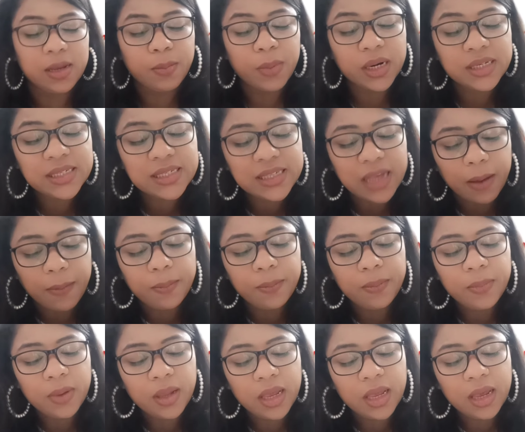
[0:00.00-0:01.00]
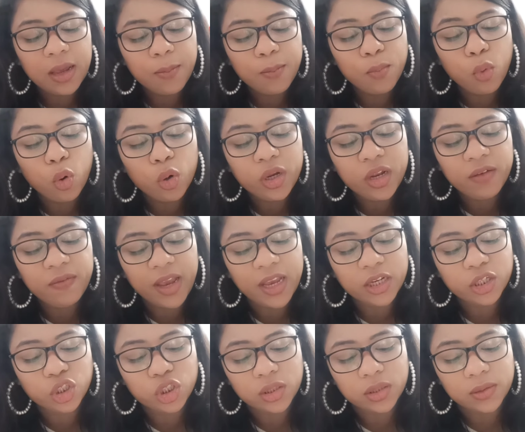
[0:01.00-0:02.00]
But some
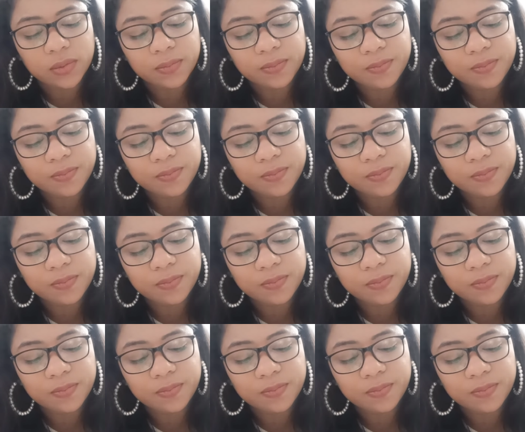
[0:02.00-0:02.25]
motivation